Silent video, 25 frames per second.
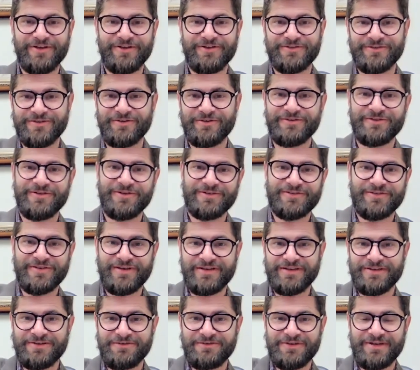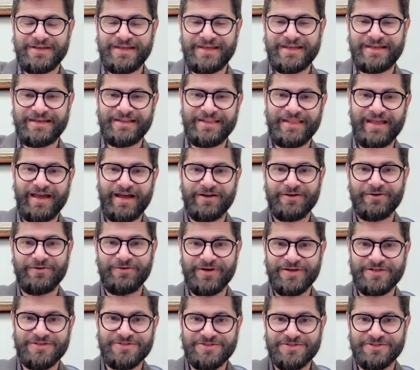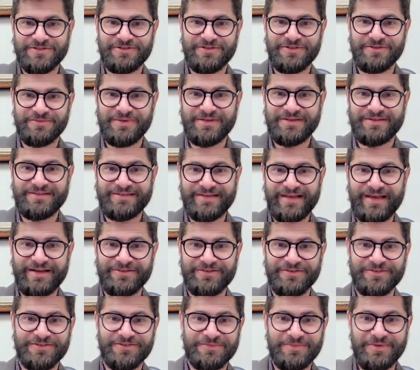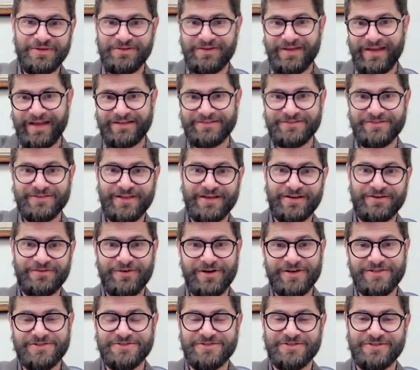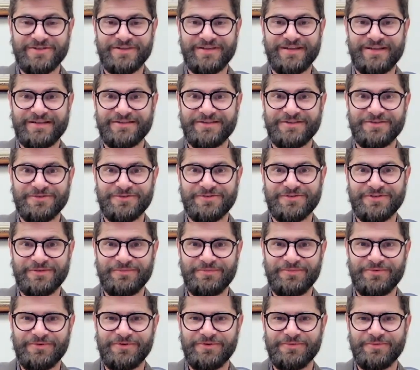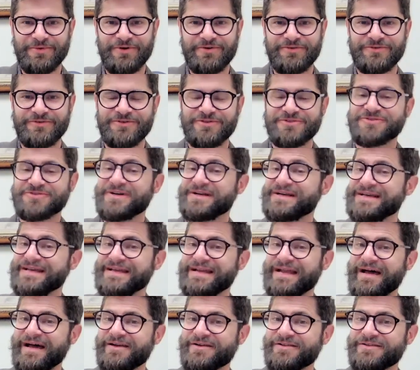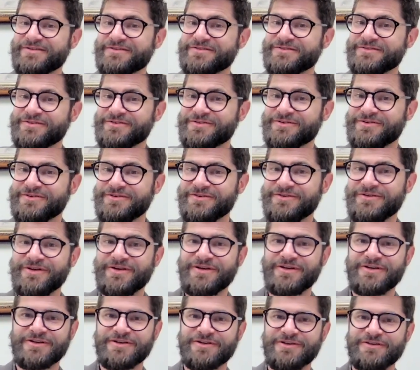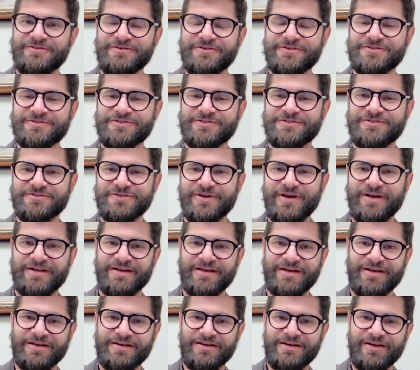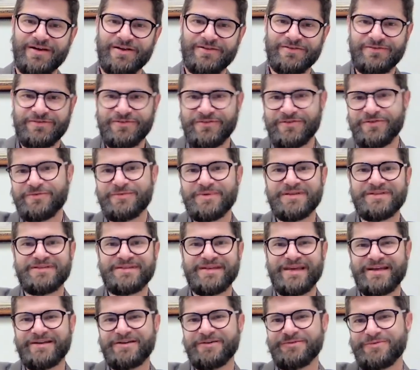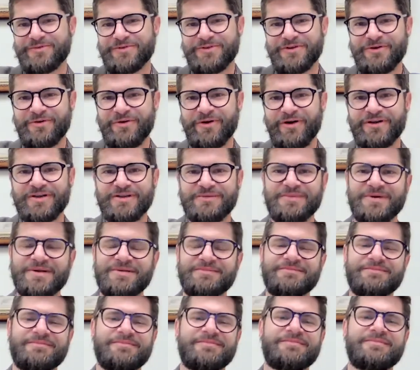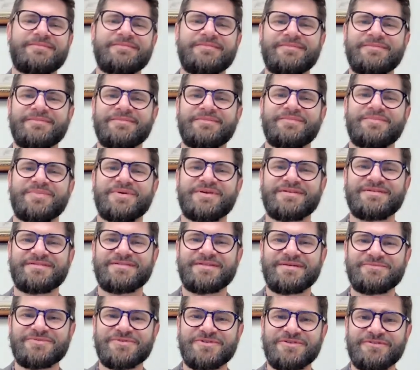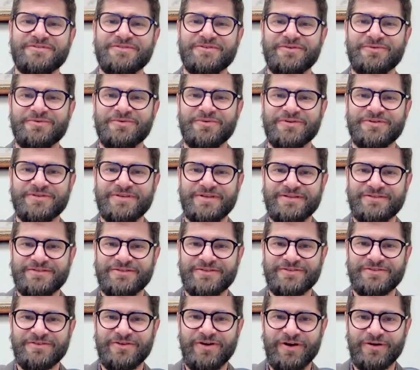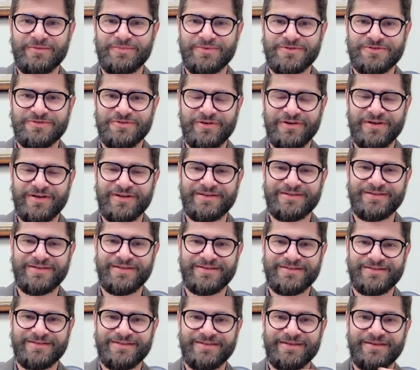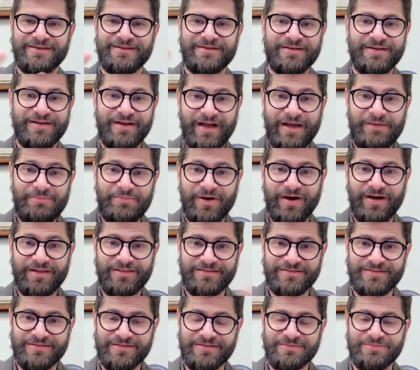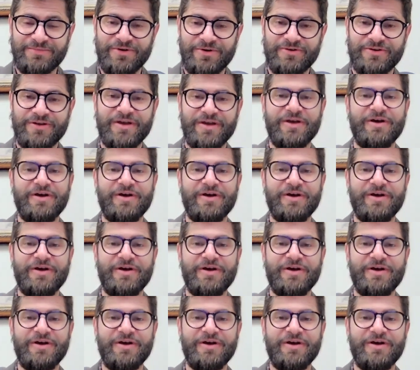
So it looks like you would need that question to be settled to be able to answer that question. That's the reciprocal mode. Try to get out of the circle. You can just try to assume a standard with no argument. But assumptions don't work. That's just arbitrary. That's the hypothesis mode.